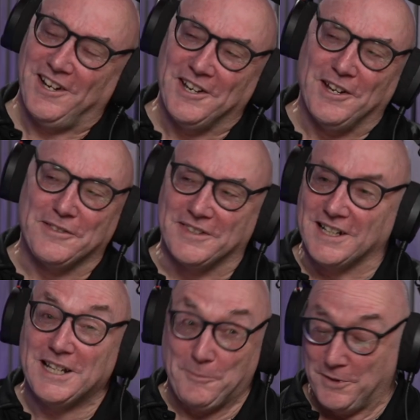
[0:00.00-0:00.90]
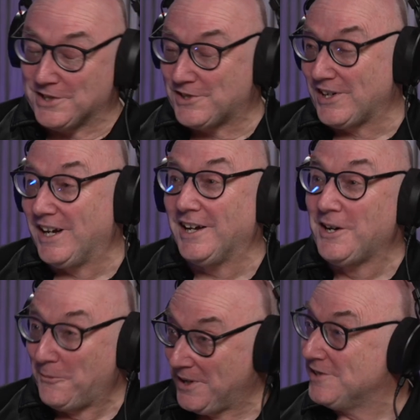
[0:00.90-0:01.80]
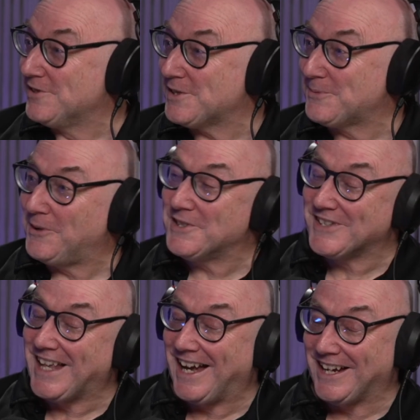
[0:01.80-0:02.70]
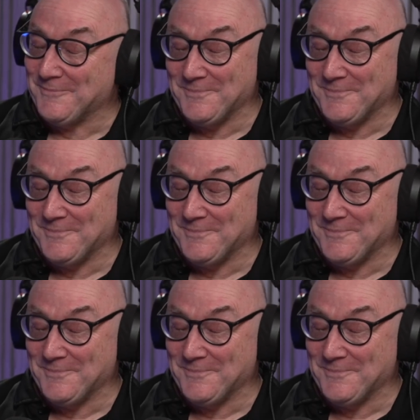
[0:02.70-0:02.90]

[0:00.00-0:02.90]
unearthed a clip which we can just watch now.